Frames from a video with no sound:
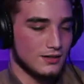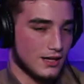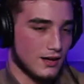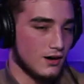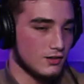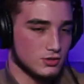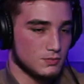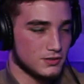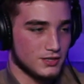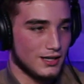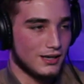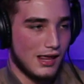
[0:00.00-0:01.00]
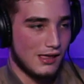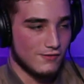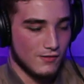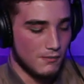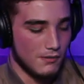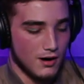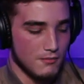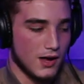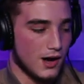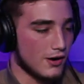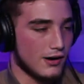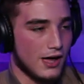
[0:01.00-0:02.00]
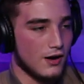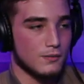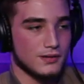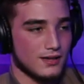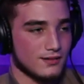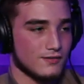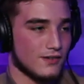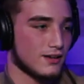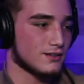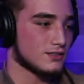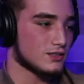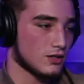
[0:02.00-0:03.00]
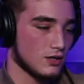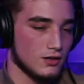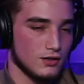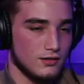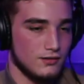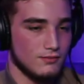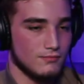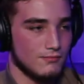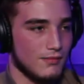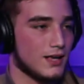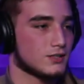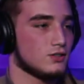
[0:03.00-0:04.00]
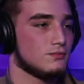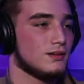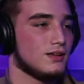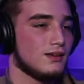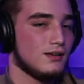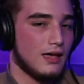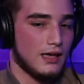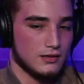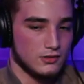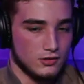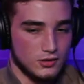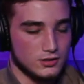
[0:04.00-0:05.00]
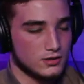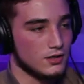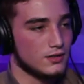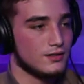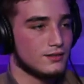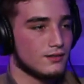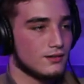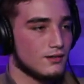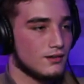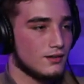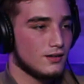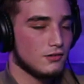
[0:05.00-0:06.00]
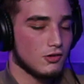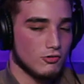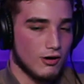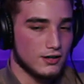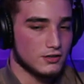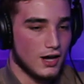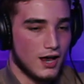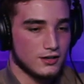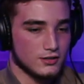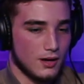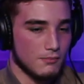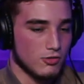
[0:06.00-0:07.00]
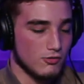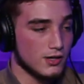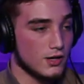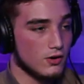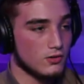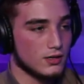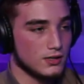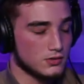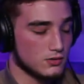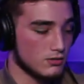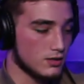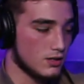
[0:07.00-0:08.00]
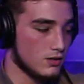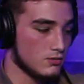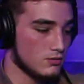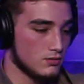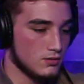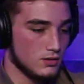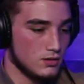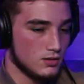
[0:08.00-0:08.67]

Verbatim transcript: Like hundred percent from the bottom of my heart, I hope he takes the fight because it's a good matchup, and he's good. It's a great challenge. I'm three zero. Oh, he's three zero, oh.